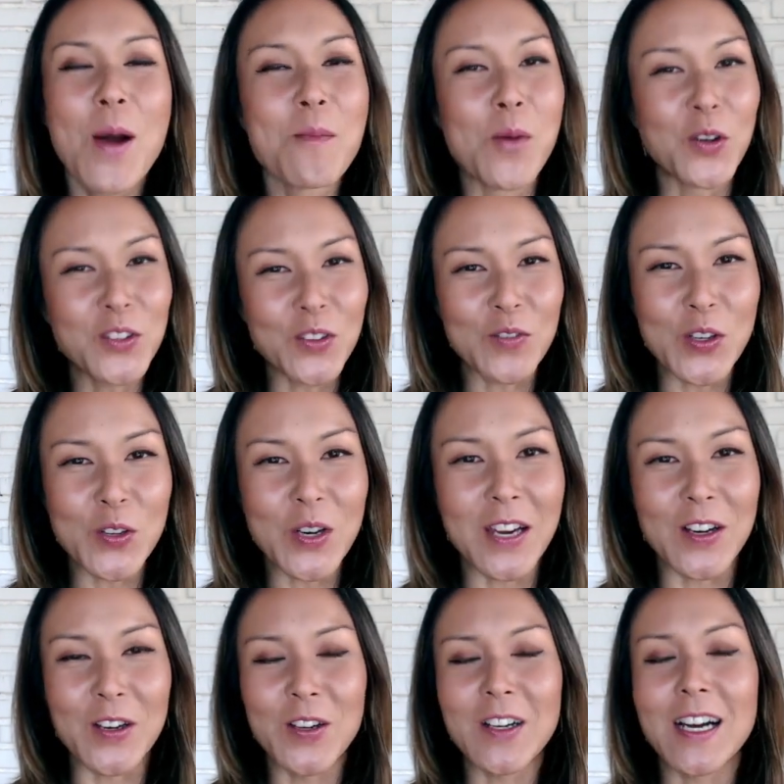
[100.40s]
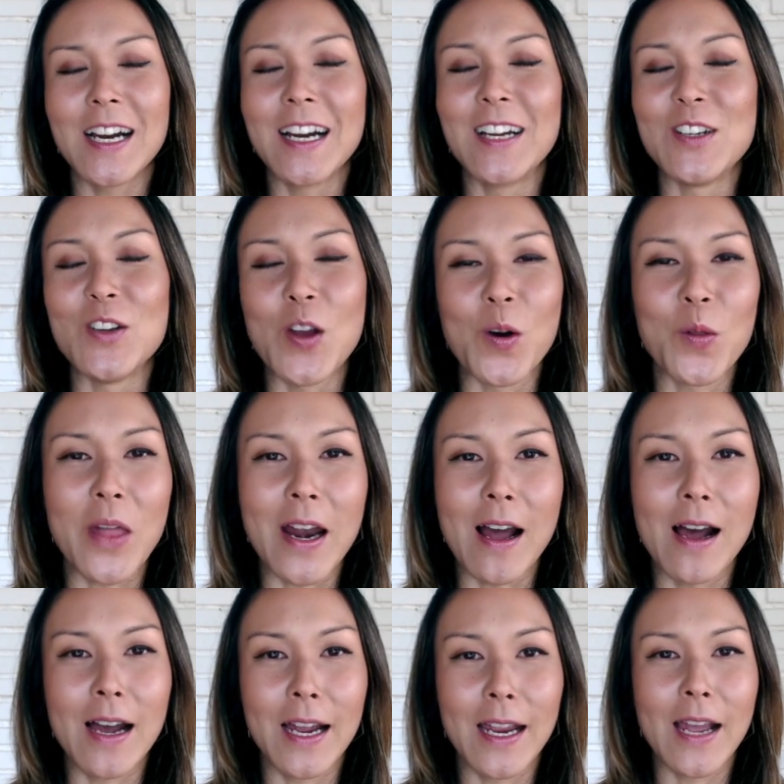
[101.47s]
Most of you here uh, know that
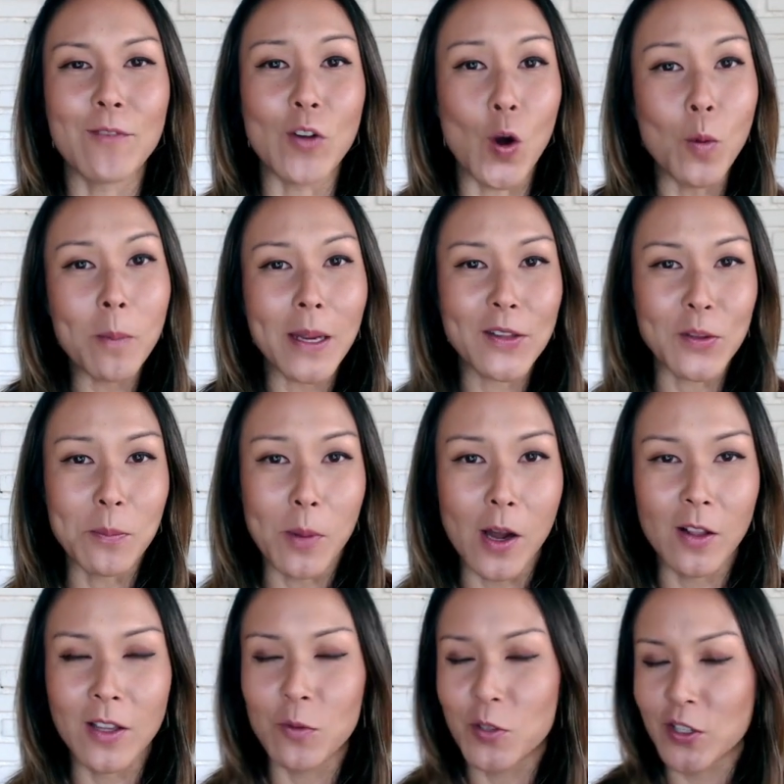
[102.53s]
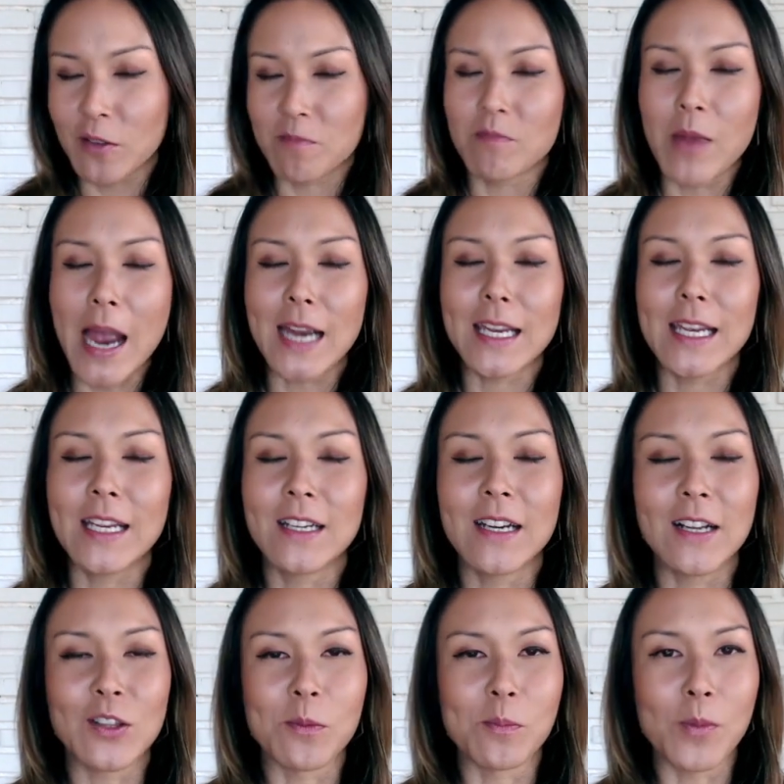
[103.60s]
I have a home base in Bali, which I'm back in
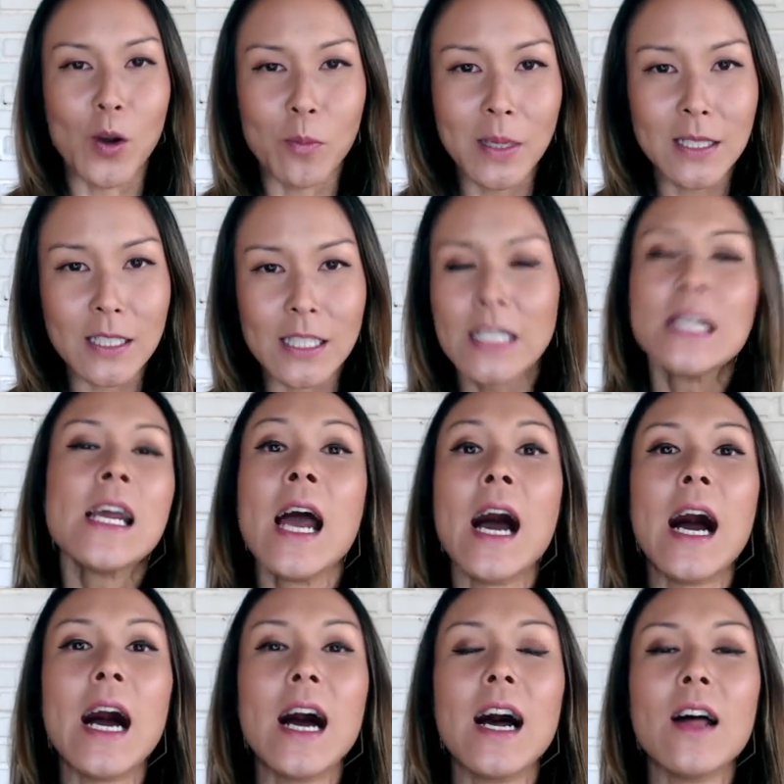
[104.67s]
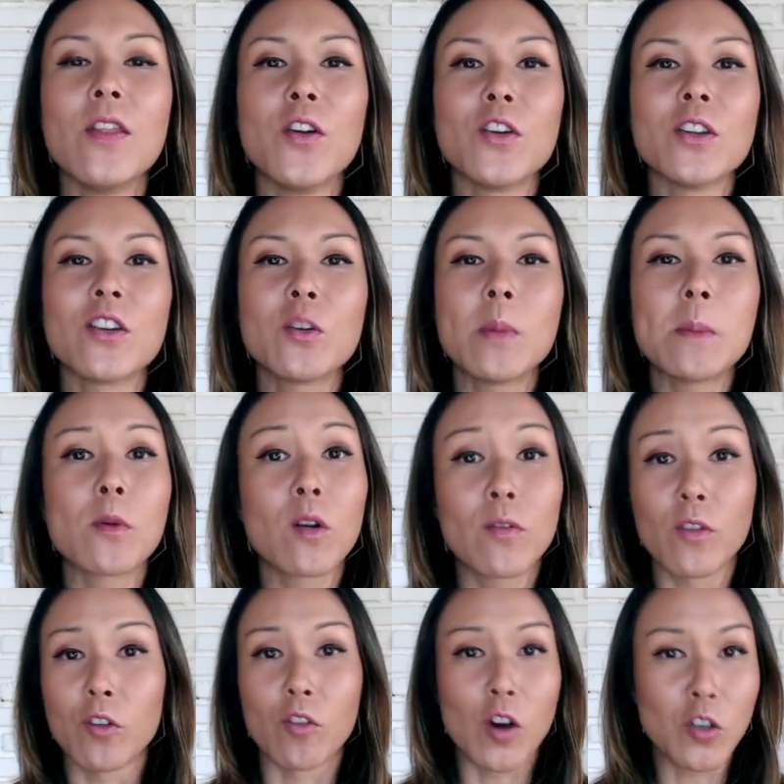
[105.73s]
at the moment. Uh, they're a little bit more
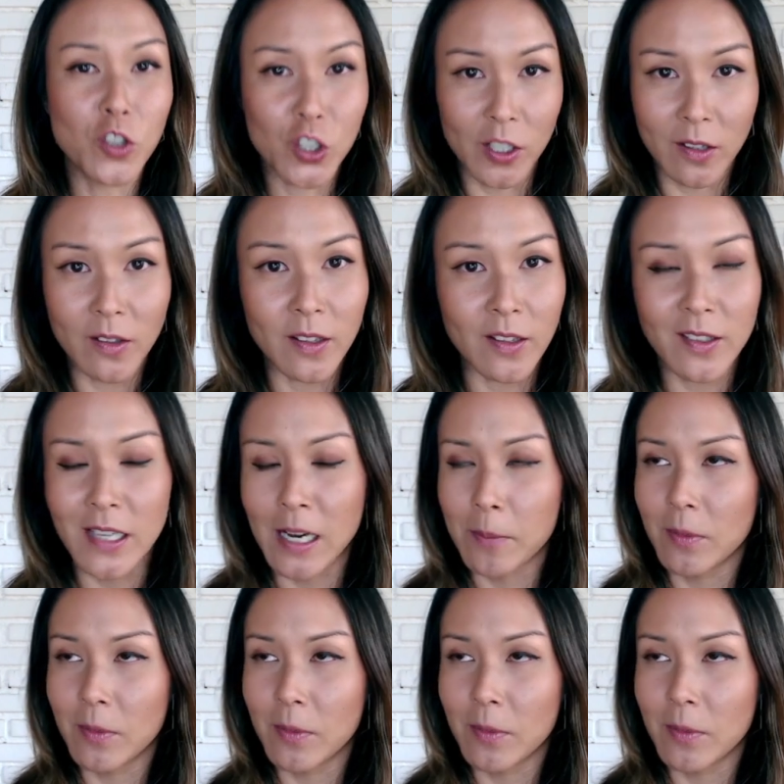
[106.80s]
ferocious this time.